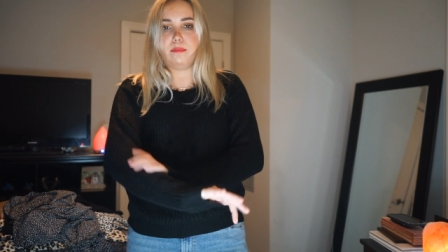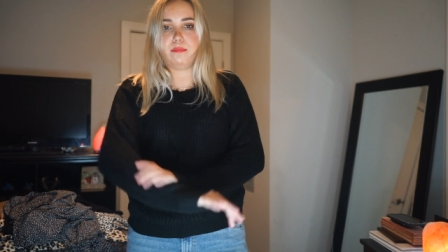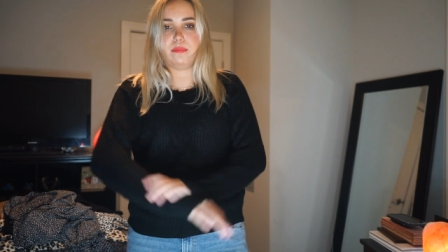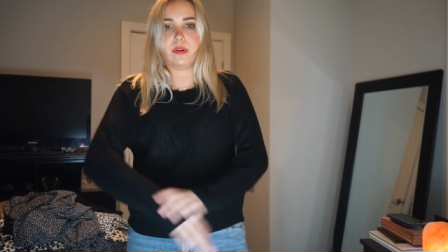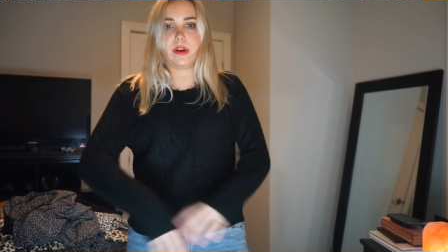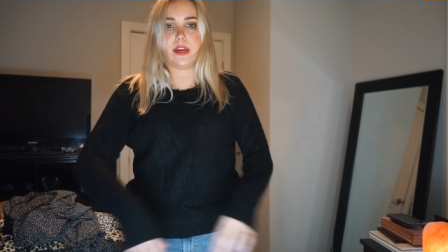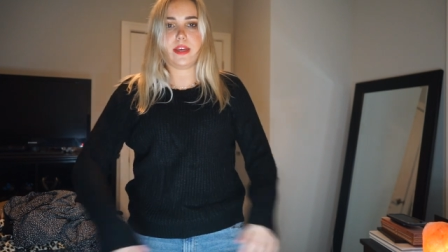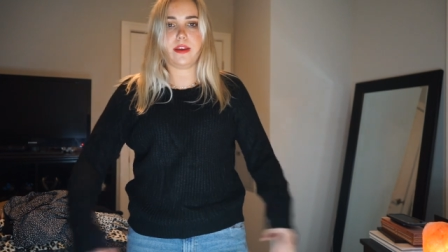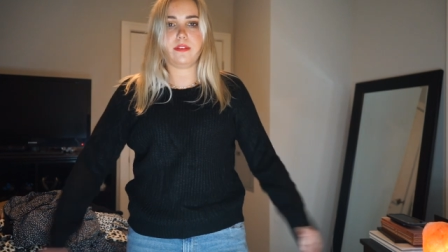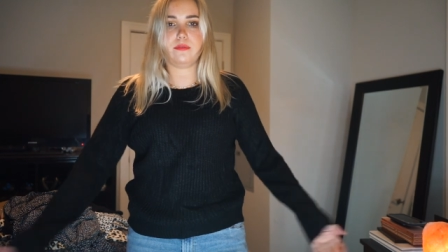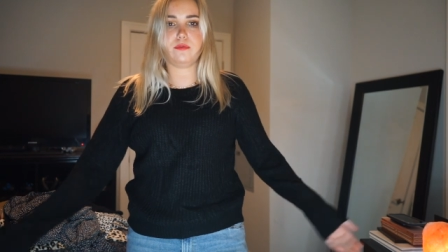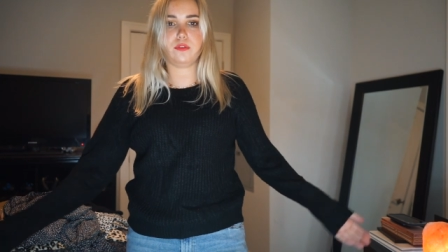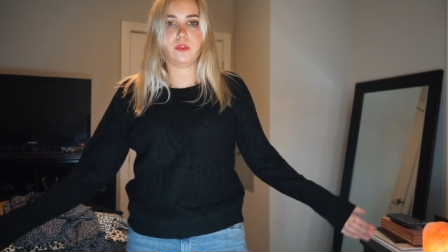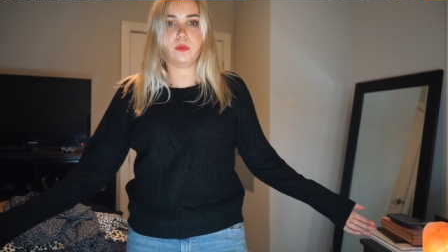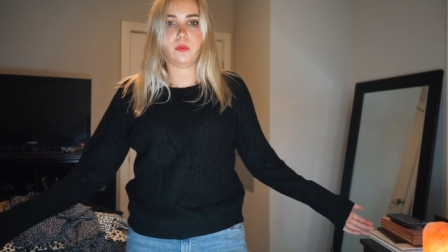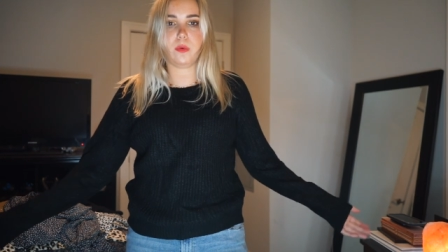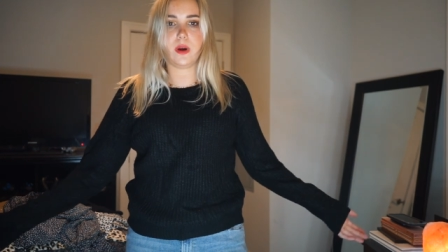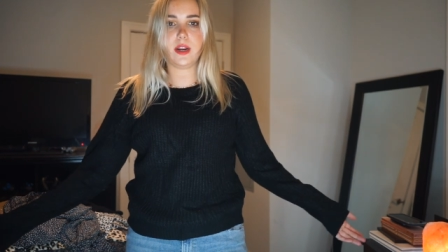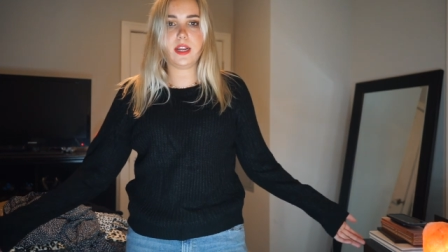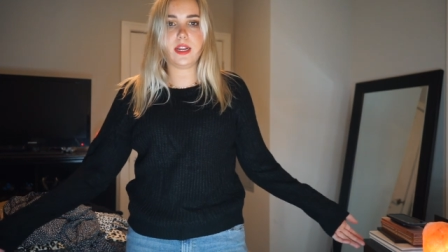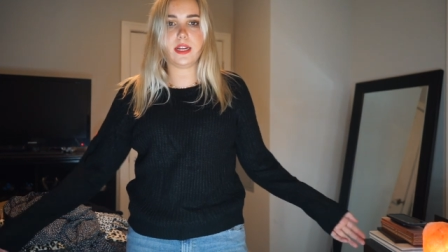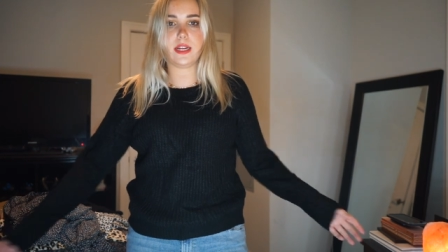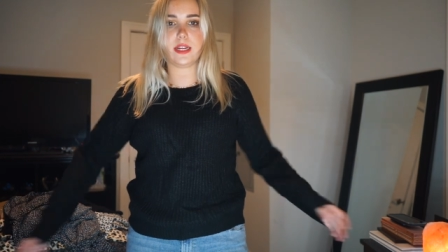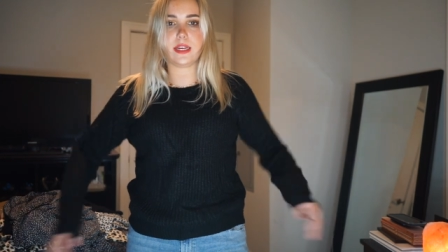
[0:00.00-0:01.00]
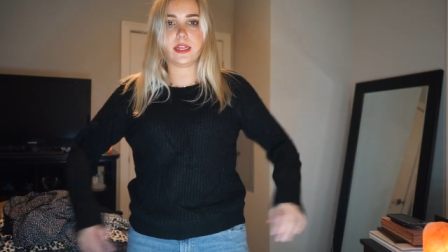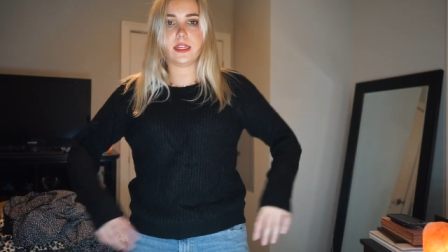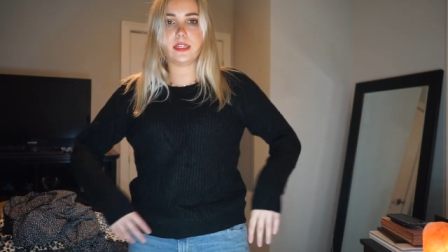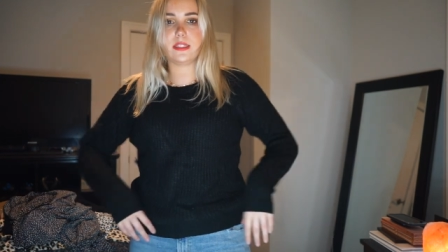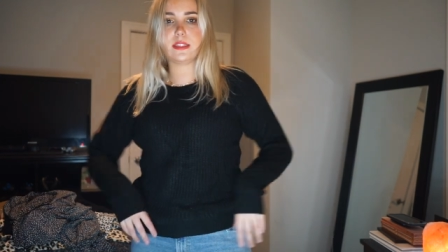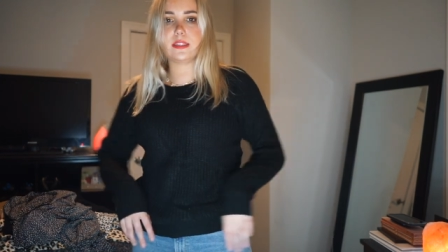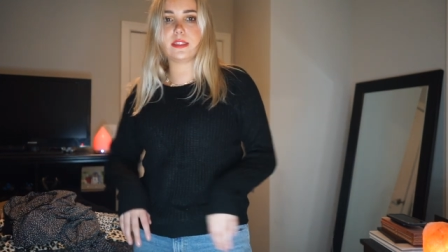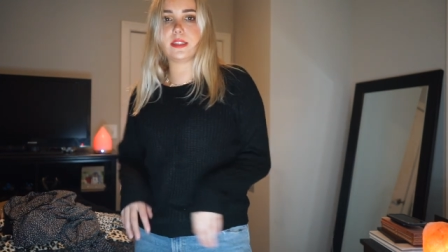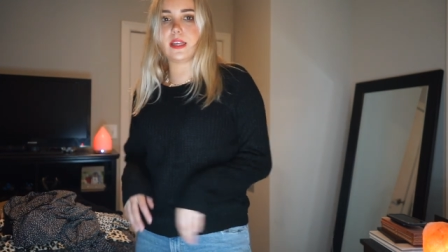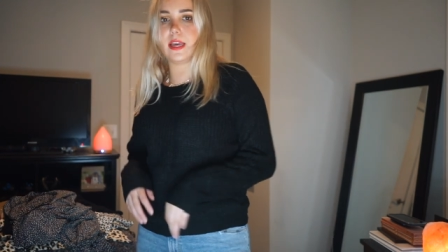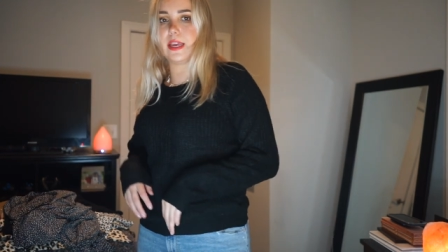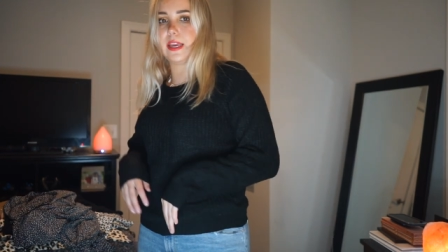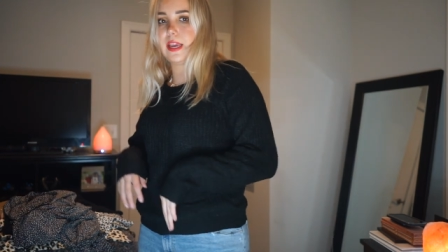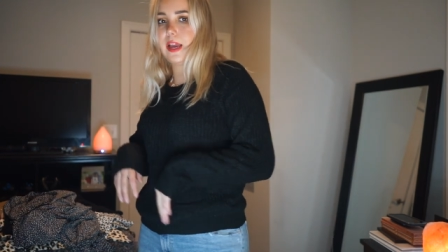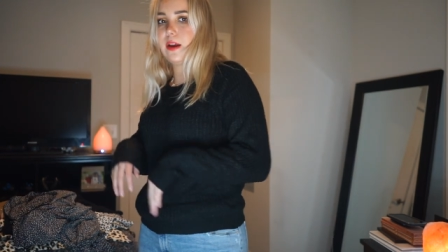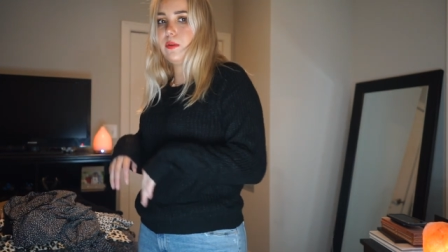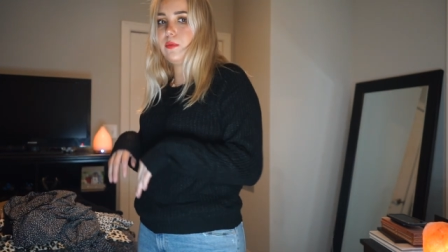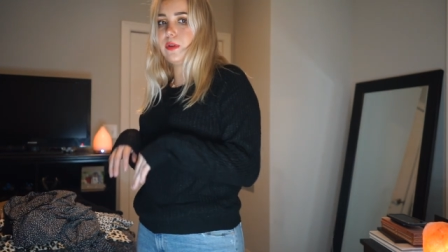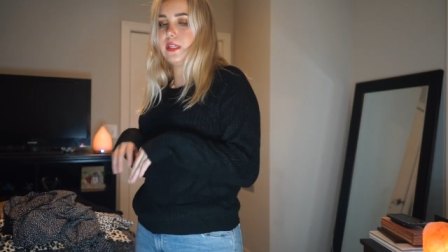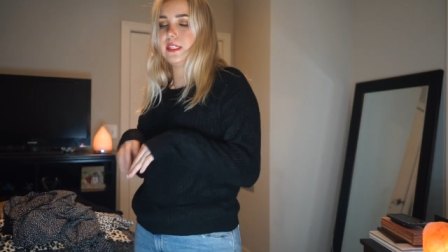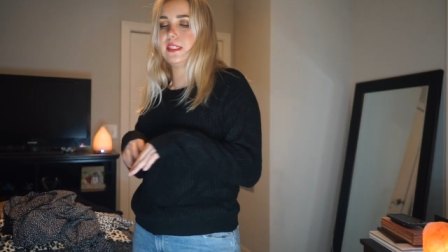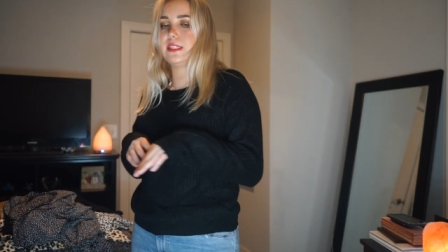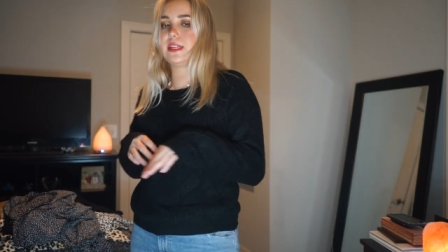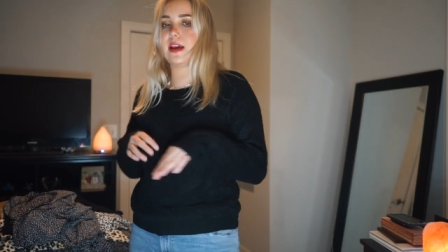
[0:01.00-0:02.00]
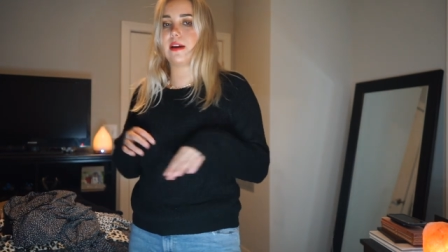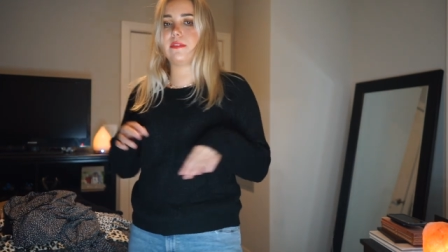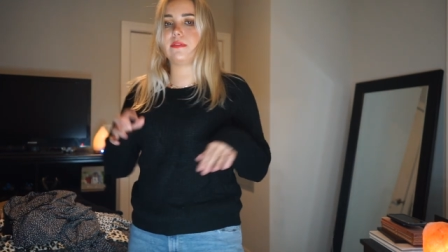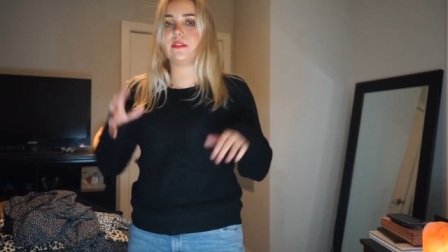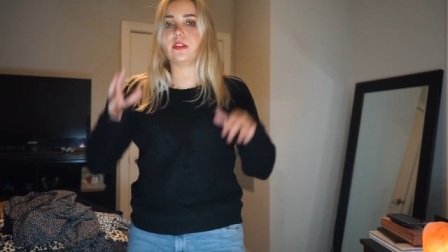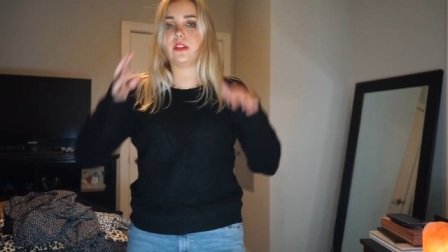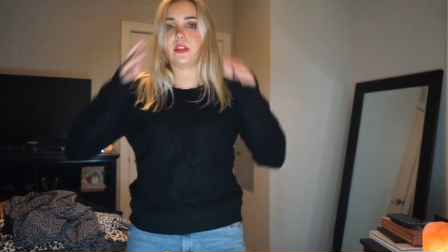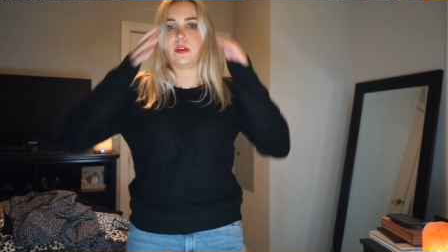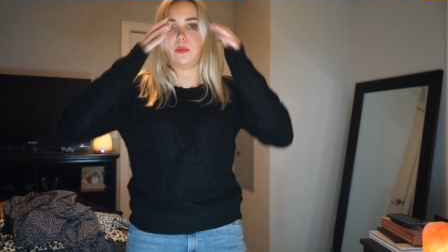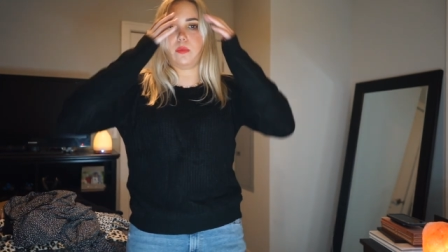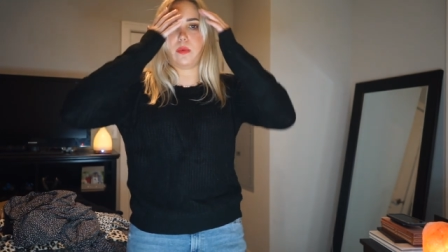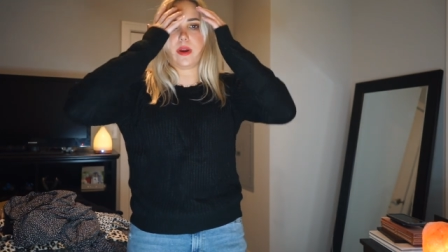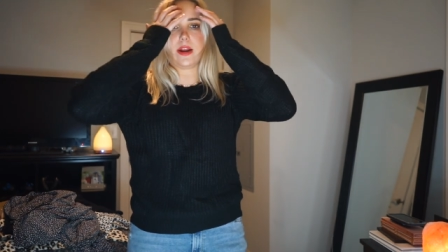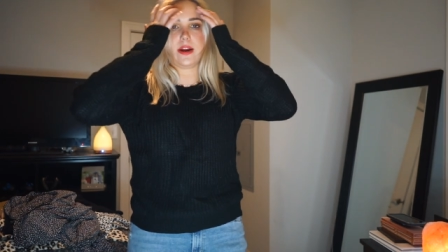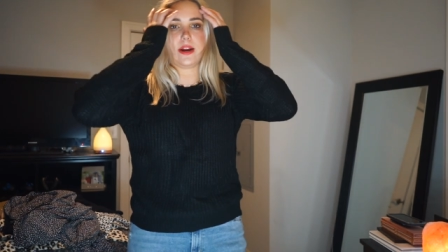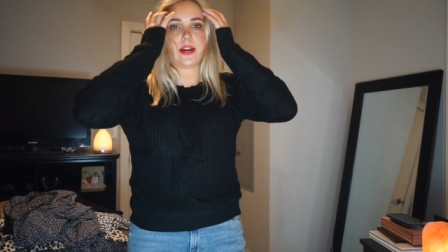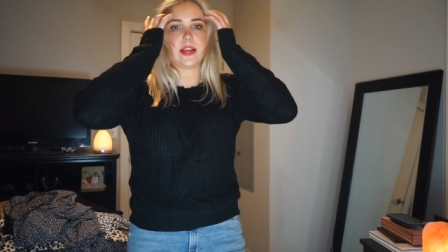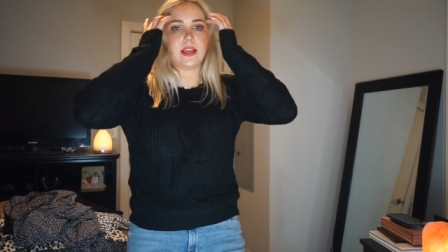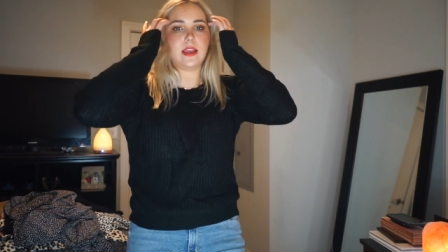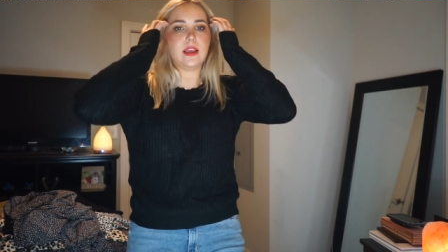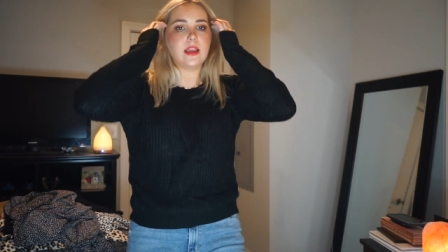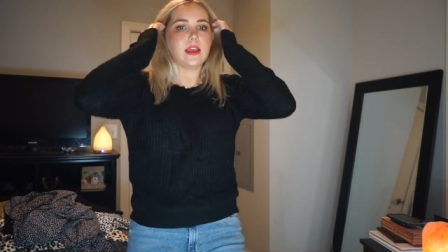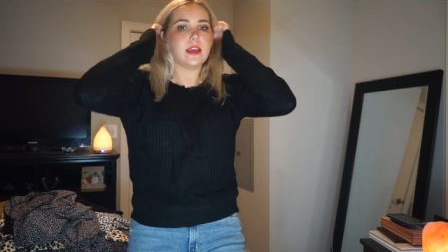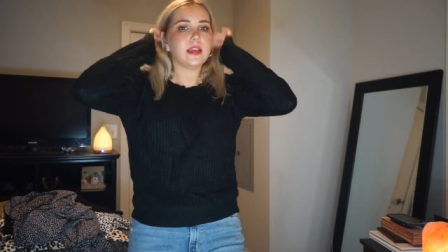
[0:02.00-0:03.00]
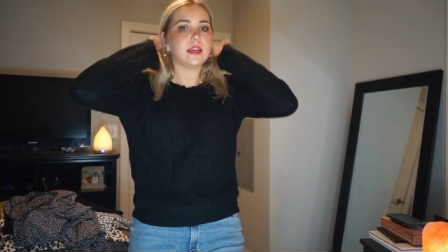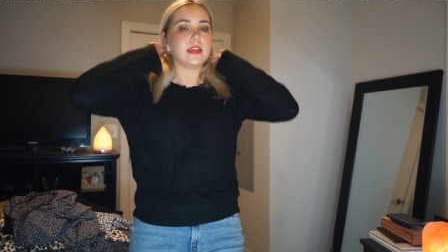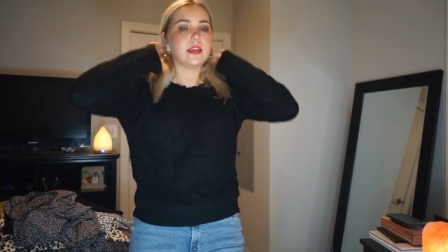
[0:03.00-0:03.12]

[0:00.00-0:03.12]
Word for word: but for what it is, like I would definitely wear it